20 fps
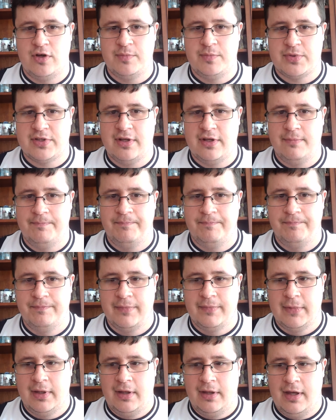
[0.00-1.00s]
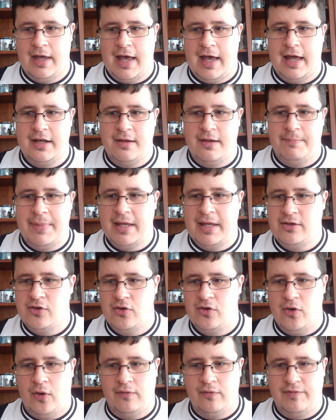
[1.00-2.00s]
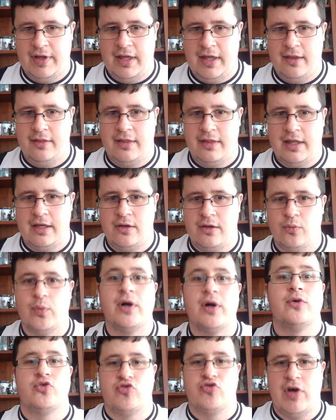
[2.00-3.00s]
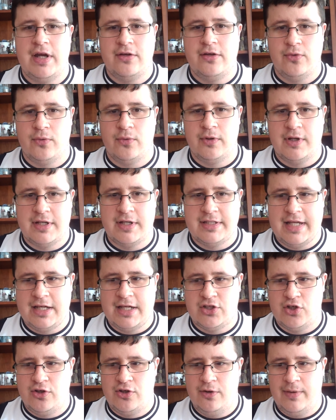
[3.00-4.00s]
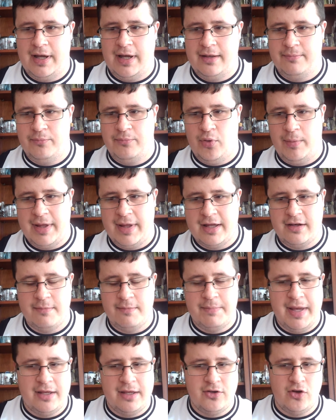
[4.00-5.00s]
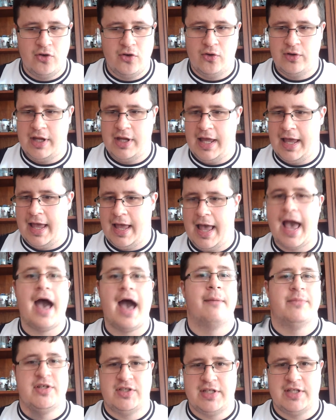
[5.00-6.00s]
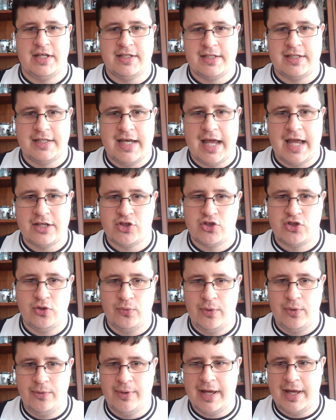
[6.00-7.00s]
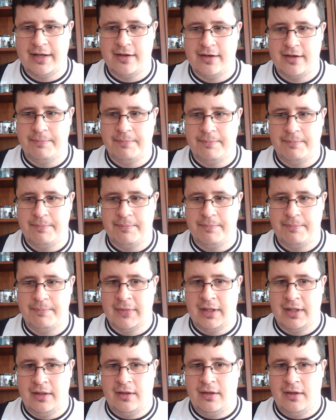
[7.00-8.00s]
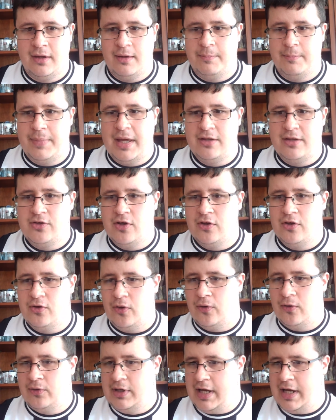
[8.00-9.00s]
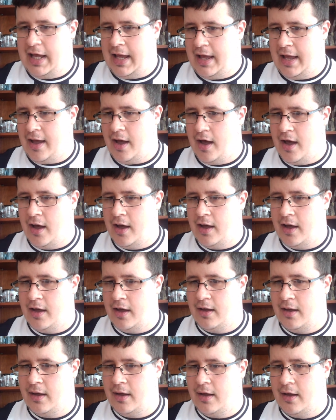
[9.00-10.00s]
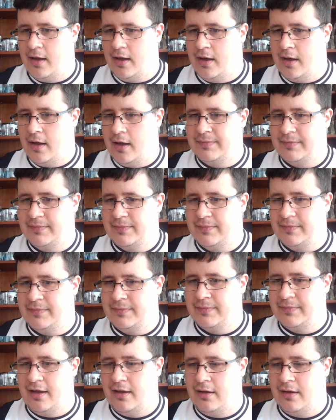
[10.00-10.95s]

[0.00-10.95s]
rights groups that had an opinion of it, the World Trade Organization who probably had an opinion on it, Amnesty International who had an opinion on it, Jamal